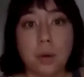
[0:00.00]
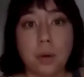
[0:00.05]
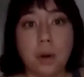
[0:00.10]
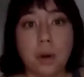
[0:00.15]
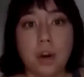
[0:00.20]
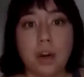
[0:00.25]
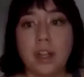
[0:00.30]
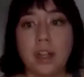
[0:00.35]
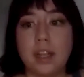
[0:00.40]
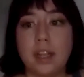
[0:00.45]

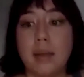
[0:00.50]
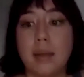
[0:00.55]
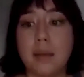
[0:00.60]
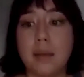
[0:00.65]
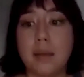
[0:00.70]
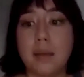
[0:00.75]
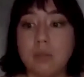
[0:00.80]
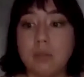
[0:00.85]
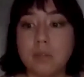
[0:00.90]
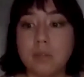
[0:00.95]
work and that I'm
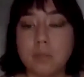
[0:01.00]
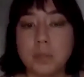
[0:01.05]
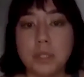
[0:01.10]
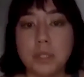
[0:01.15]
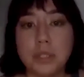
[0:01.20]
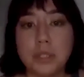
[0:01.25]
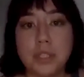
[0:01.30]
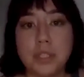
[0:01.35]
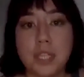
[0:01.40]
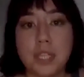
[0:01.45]
comfortable
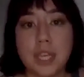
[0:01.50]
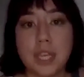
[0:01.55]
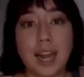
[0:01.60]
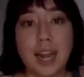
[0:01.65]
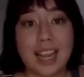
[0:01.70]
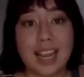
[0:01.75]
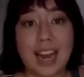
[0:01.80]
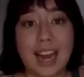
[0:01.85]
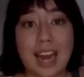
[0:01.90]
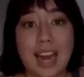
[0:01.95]
using and I
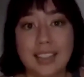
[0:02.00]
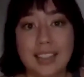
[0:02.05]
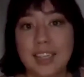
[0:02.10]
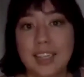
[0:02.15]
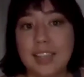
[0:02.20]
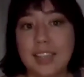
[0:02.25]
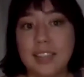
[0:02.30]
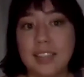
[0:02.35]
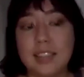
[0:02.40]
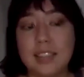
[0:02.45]
can
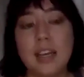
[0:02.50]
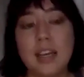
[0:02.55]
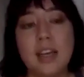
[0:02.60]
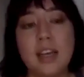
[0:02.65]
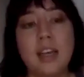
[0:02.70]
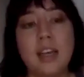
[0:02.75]
access.